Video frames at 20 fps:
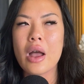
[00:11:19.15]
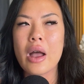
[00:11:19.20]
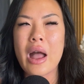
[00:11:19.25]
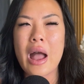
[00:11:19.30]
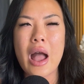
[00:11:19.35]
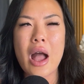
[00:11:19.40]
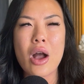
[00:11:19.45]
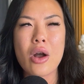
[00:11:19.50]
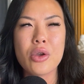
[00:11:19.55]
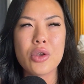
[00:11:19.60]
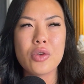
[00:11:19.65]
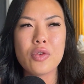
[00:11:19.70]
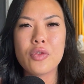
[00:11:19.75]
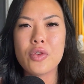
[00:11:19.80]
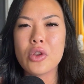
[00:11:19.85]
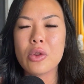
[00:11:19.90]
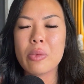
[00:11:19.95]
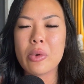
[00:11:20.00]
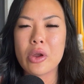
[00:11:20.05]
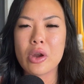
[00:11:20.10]
how you
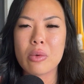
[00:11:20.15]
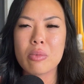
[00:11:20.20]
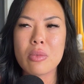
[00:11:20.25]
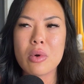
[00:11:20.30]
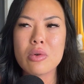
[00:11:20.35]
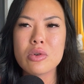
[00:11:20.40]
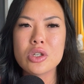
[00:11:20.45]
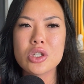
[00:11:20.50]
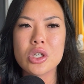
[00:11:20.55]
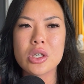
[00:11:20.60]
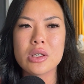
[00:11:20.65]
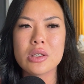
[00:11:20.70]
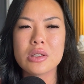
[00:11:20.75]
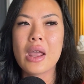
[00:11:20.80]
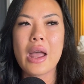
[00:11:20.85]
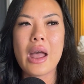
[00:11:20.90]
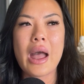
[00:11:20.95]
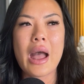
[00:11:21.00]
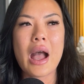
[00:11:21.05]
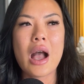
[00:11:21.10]
feel about your emotion,
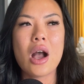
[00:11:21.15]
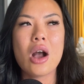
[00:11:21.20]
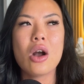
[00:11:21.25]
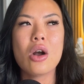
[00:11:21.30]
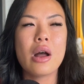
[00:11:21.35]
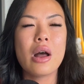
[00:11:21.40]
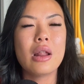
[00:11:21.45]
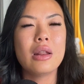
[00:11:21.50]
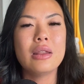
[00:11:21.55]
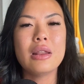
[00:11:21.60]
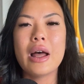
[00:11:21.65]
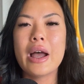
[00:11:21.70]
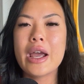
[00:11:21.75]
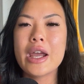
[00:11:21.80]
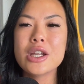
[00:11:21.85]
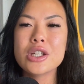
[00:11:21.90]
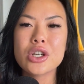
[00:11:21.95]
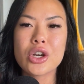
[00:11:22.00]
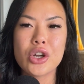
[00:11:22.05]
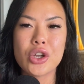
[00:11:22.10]
how
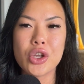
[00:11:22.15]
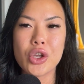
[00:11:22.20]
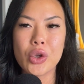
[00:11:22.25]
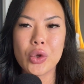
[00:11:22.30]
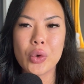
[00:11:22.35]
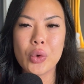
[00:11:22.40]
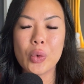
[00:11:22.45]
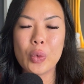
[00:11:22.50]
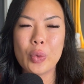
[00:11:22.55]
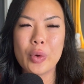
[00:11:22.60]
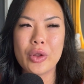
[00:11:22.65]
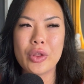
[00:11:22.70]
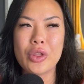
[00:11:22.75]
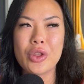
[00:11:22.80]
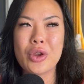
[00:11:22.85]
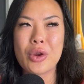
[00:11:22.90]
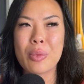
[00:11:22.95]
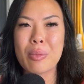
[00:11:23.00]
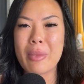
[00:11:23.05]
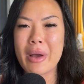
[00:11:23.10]
aligned are you with
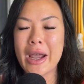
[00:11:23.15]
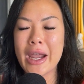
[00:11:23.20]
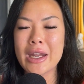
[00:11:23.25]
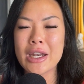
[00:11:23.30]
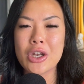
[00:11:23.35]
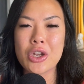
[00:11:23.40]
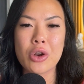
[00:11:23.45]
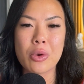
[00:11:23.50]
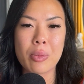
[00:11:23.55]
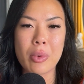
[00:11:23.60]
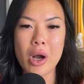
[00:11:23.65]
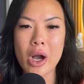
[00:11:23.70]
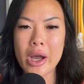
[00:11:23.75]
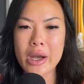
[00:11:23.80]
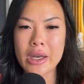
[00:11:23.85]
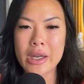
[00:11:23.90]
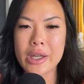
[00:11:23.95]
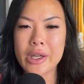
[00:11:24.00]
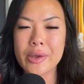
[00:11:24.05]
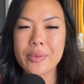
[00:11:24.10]
your mind and your
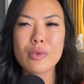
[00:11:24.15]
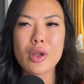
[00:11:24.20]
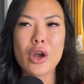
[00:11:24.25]
body?